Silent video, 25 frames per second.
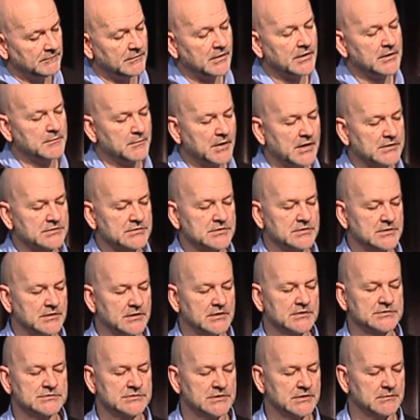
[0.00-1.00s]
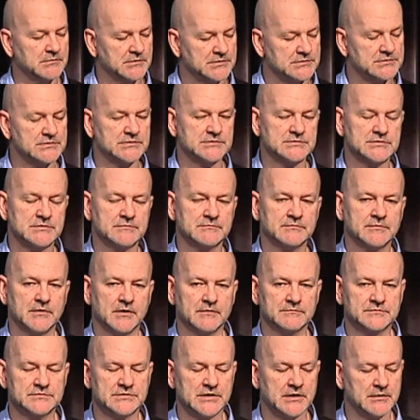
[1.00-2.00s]
very much thicker sequences
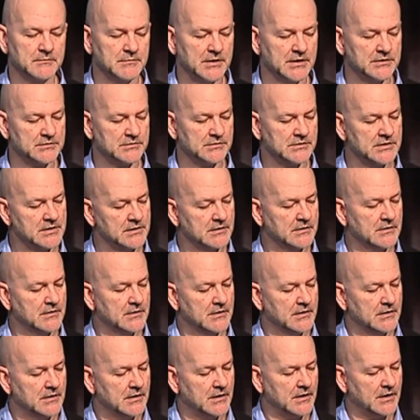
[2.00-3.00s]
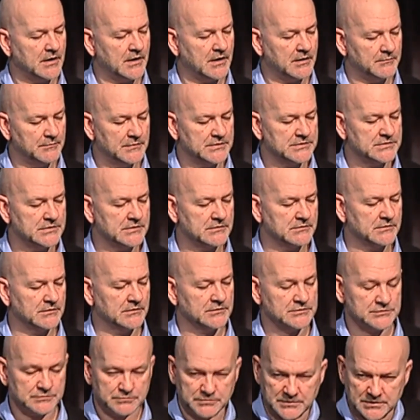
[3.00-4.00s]
of sedimentary
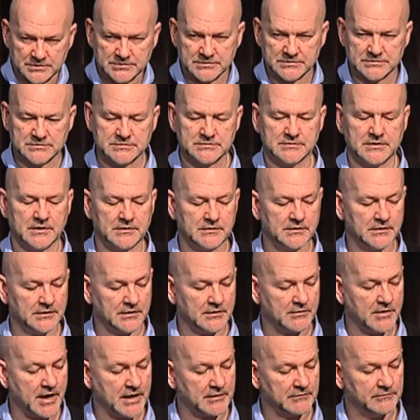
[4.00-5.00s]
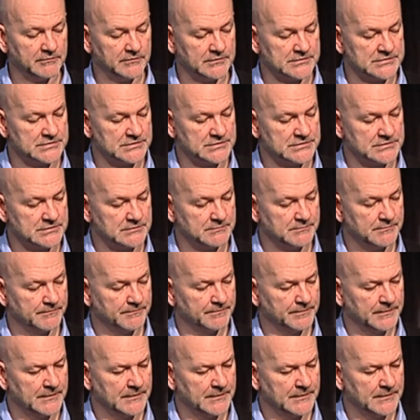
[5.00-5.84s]
materials, which is a thicker aquifer system.